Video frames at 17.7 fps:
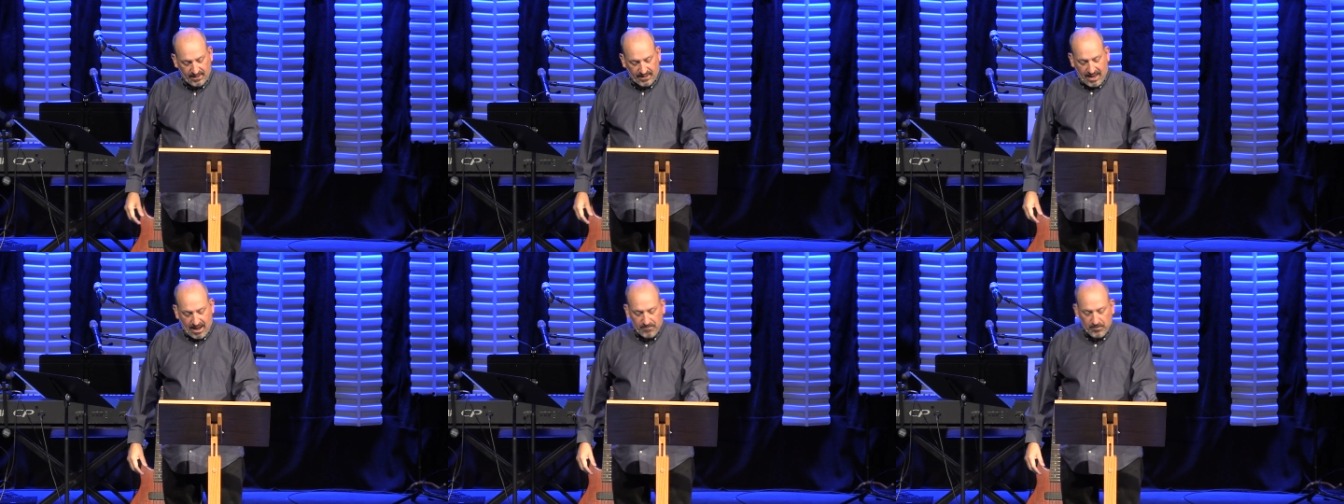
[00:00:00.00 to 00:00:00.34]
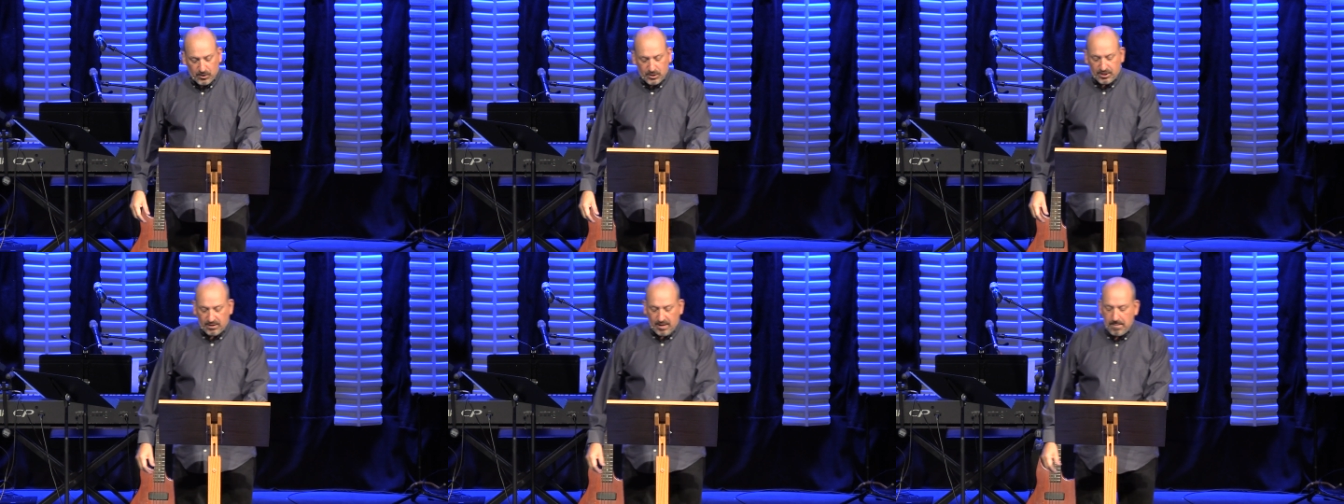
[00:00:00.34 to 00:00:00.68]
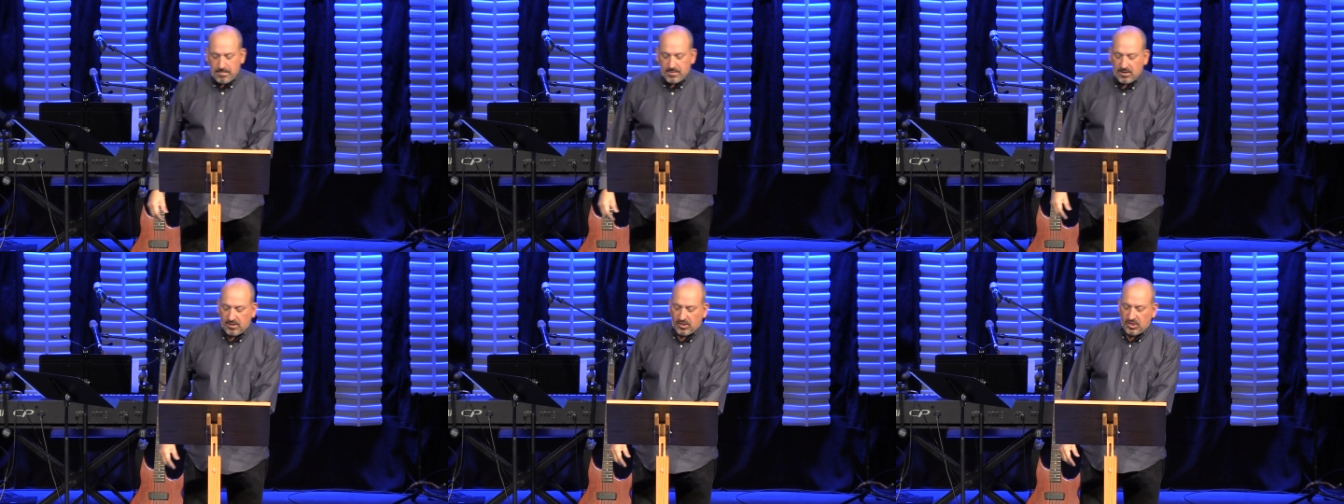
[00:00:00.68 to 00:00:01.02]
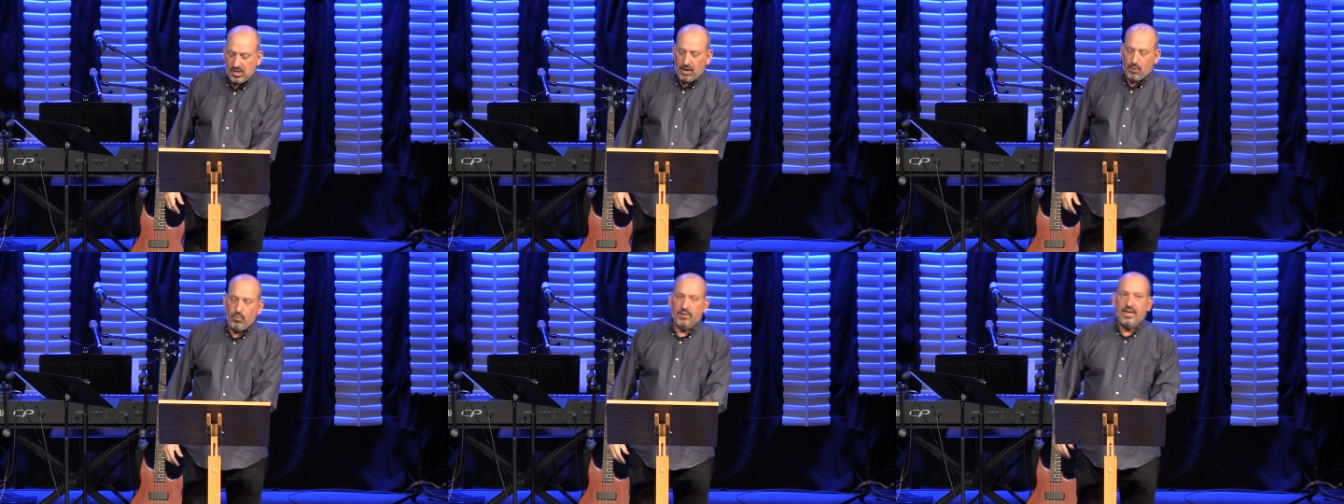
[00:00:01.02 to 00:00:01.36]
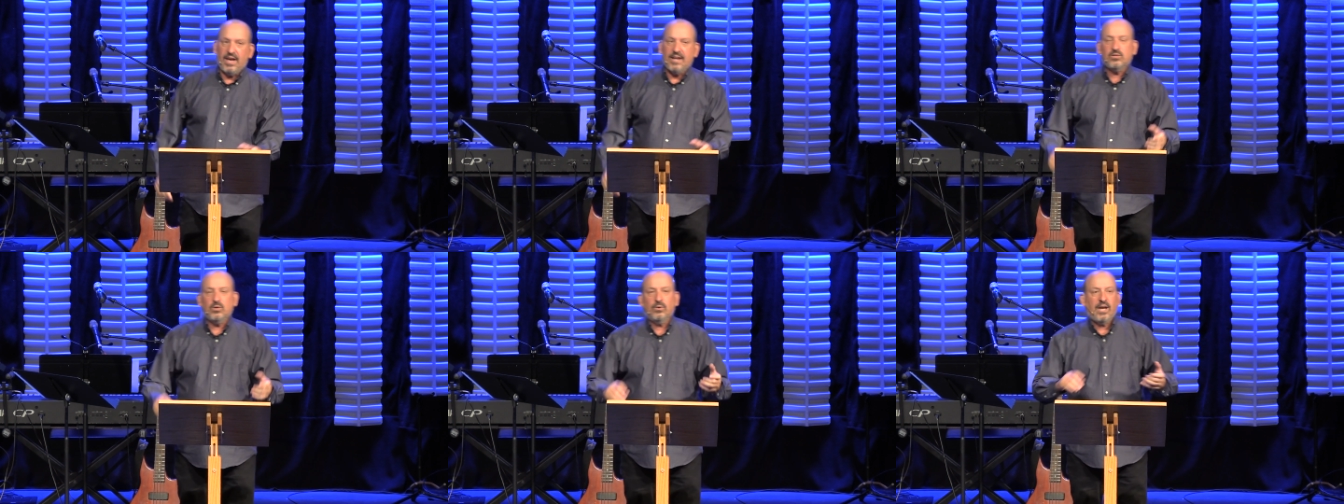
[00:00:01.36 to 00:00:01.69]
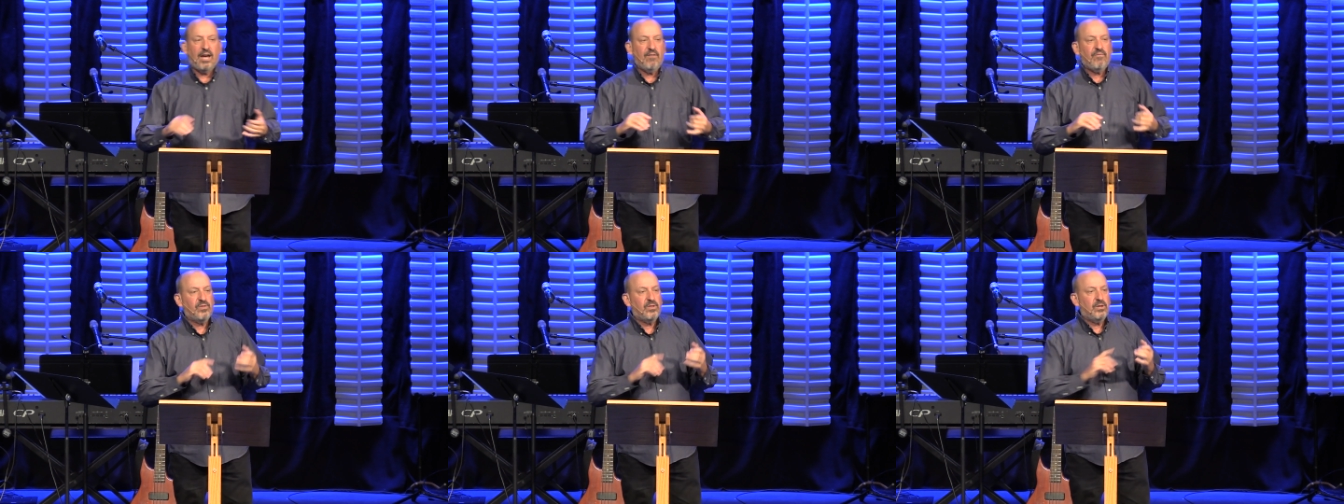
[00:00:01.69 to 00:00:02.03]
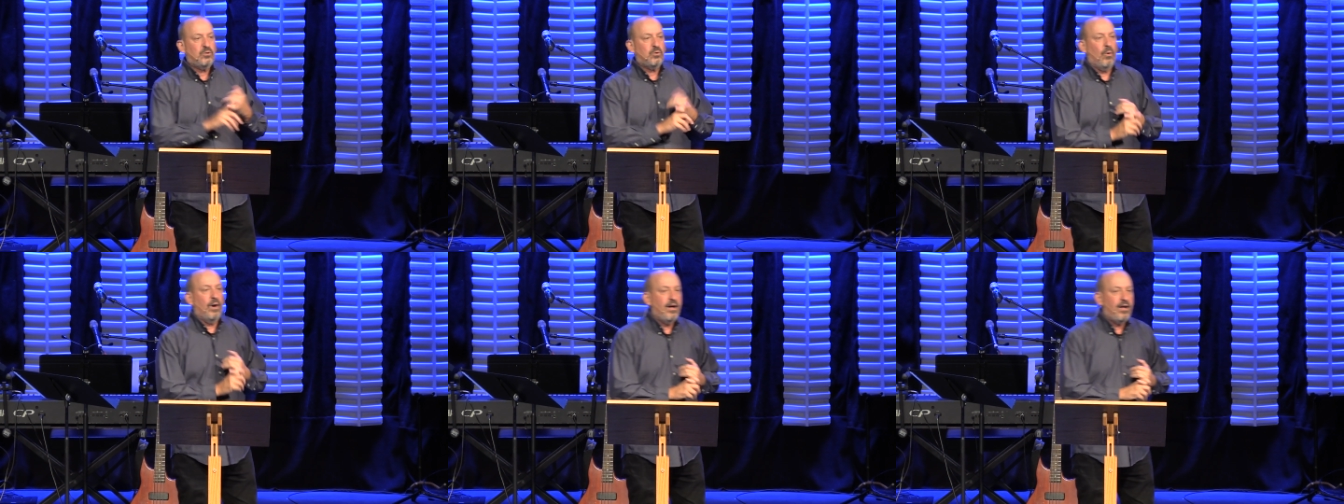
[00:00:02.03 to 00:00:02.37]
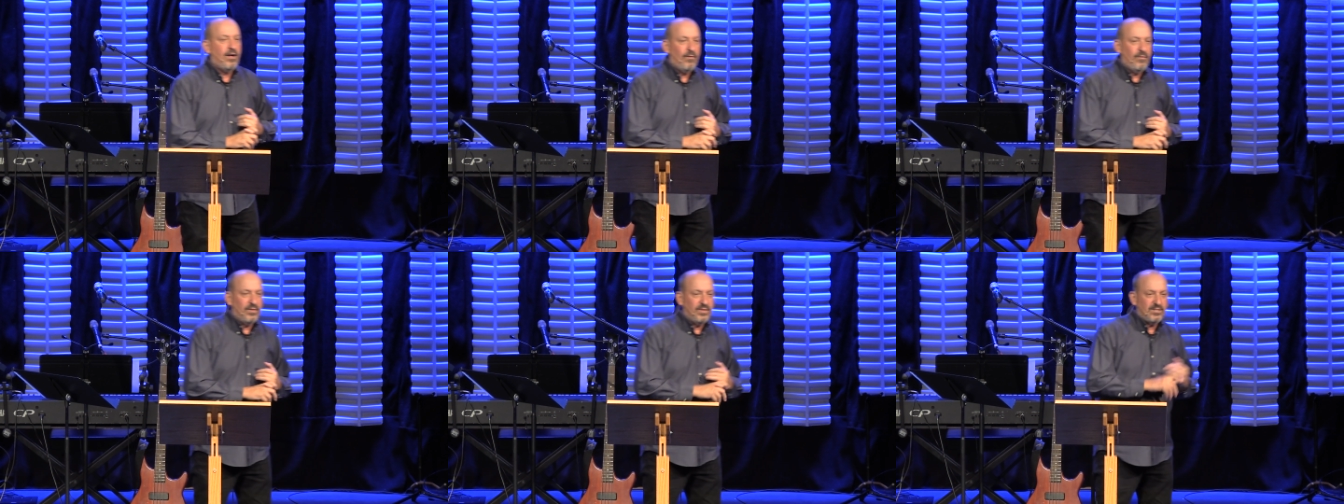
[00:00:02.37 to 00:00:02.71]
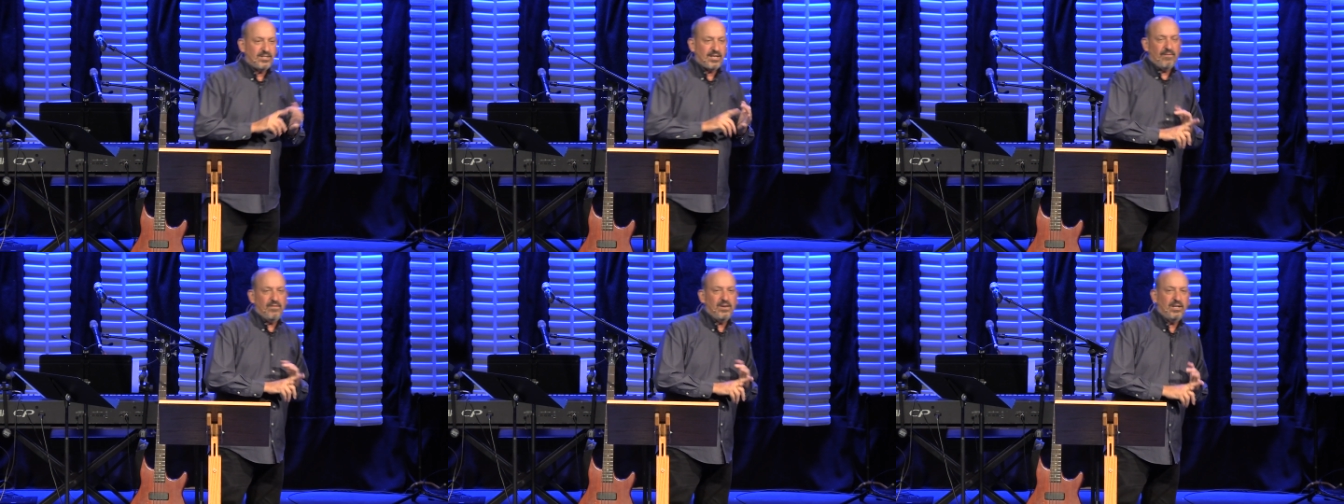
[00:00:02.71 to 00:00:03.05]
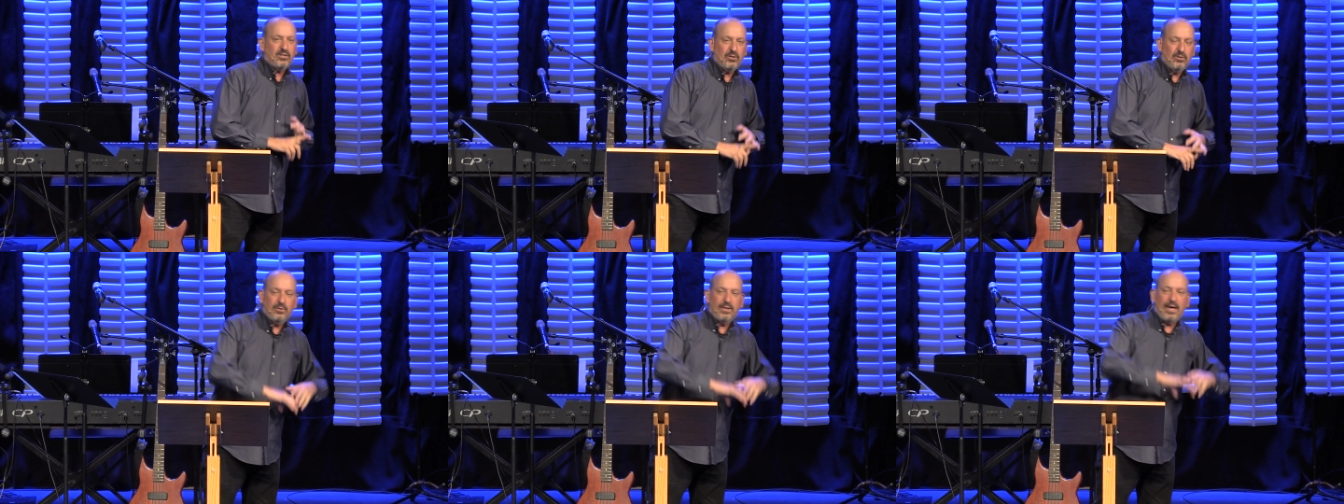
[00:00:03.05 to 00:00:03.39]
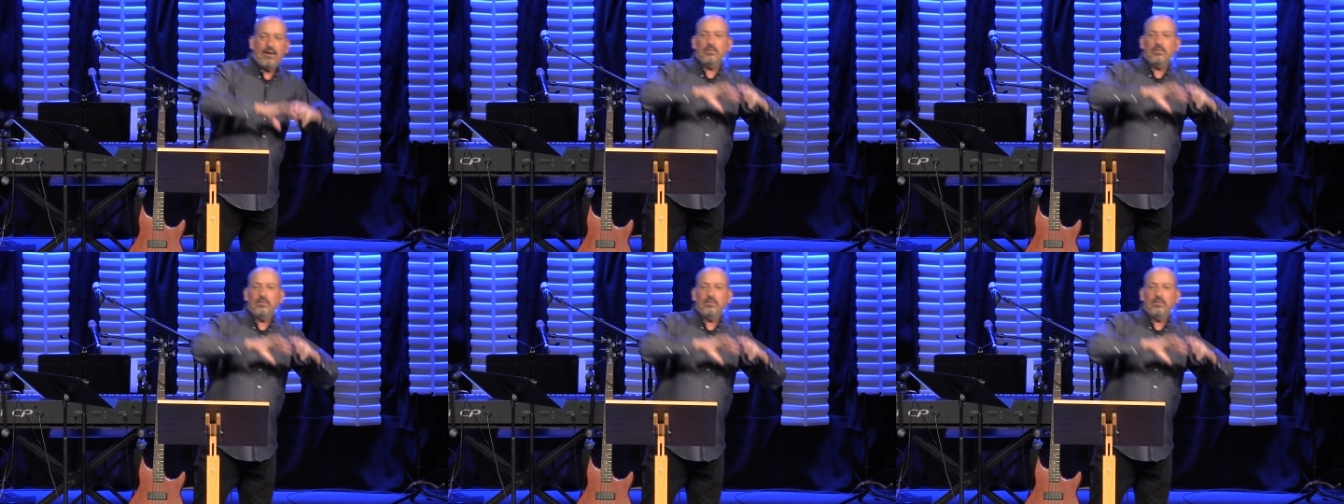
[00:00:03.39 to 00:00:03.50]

Now, if you're tempted to think, well, that's okay for the 12 and the 72, that